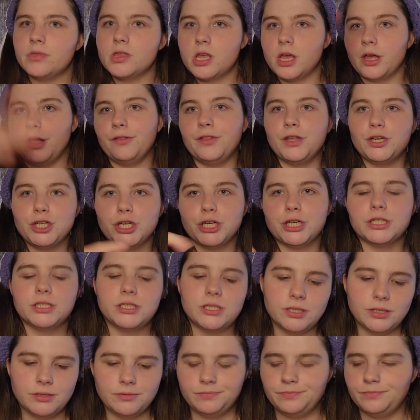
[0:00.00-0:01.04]
the
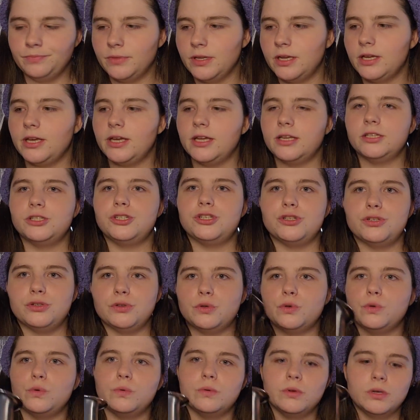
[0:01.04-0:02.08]
dirt
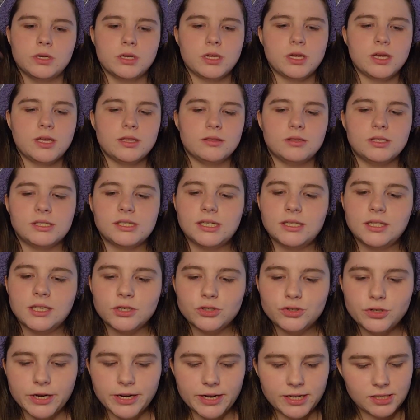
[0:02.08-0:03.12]
into the seedling
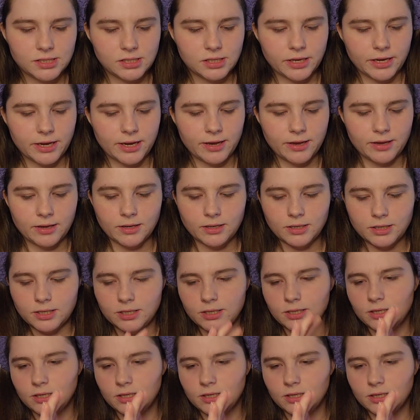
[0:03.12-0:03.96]
trays, and